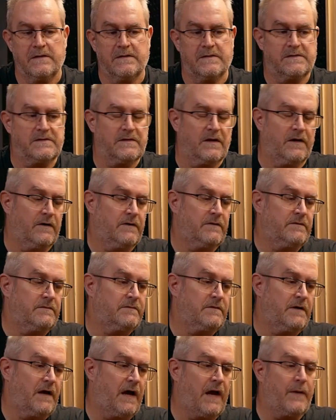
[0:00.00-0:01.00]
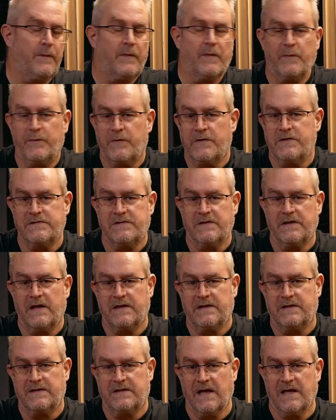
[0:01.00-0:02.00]
So I'm a person
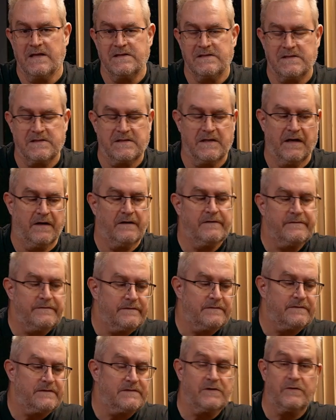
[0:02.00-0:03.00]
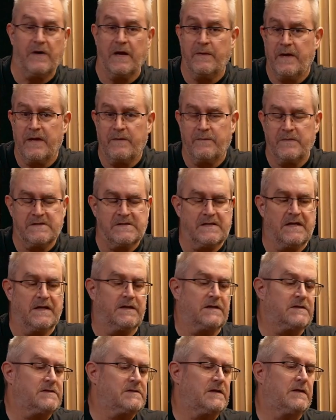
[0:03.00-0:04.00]
that does stuff. So I make
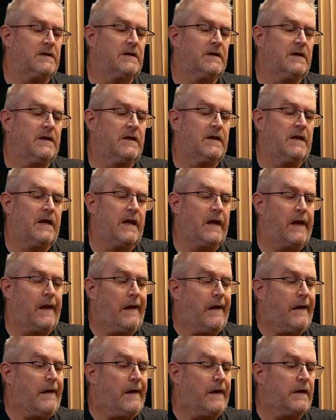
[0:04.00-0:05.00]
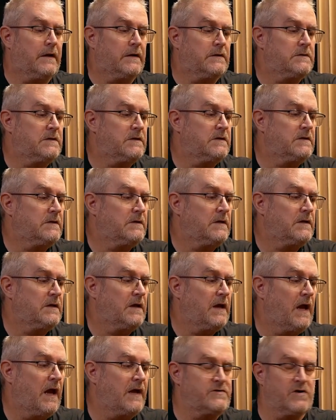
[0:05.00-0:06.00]
mistakes. And
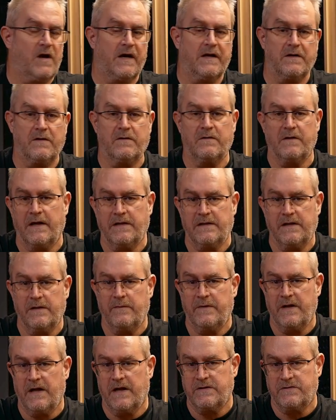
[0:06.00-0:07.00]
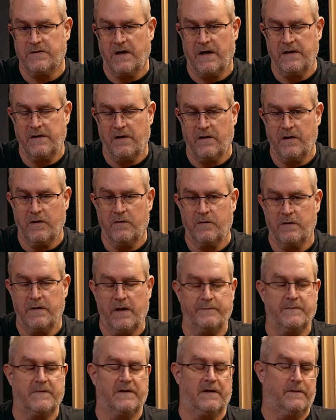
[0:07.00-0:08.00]
I try to correct them and I try to own
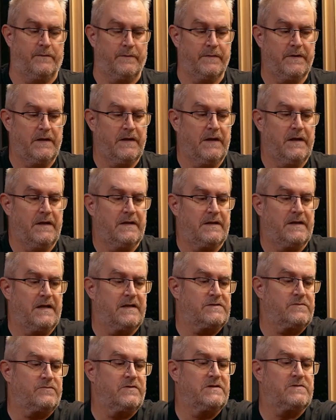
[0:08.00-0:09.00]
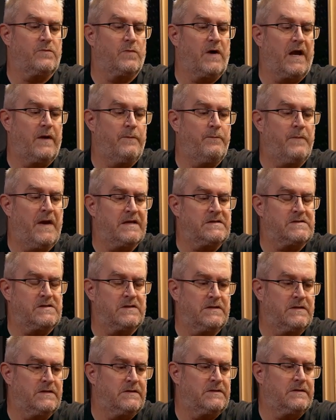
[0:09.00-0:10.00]
up to them. And that's the reason why I
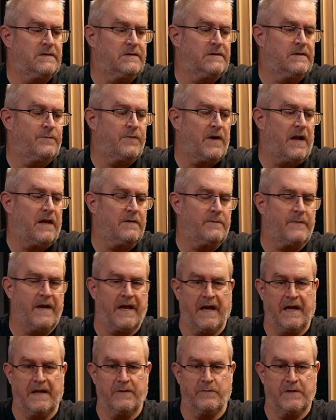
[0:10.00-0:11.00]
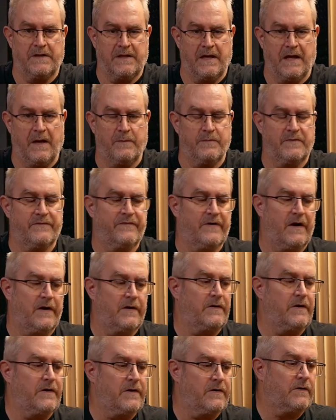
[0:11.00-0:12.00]
mentioned the problem I had with the
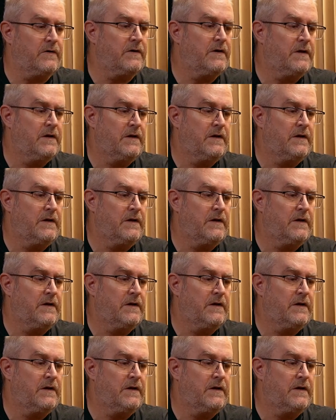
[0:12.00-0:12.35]
amplifier here.